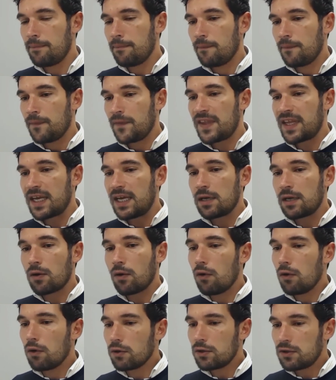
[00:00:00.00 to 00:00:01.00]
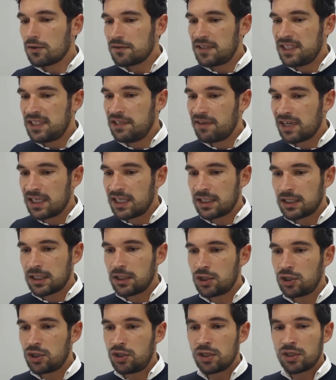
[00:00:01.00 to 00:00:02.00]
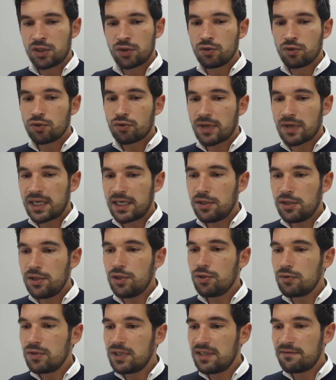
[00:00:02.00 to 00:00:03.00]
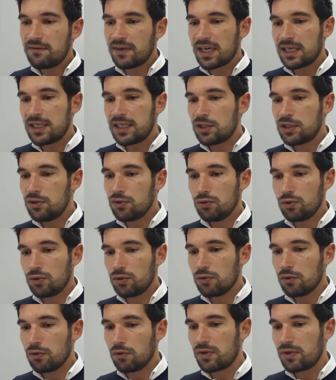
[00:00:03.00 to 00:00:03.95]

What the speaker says: take all those devices just to try new device, new tool?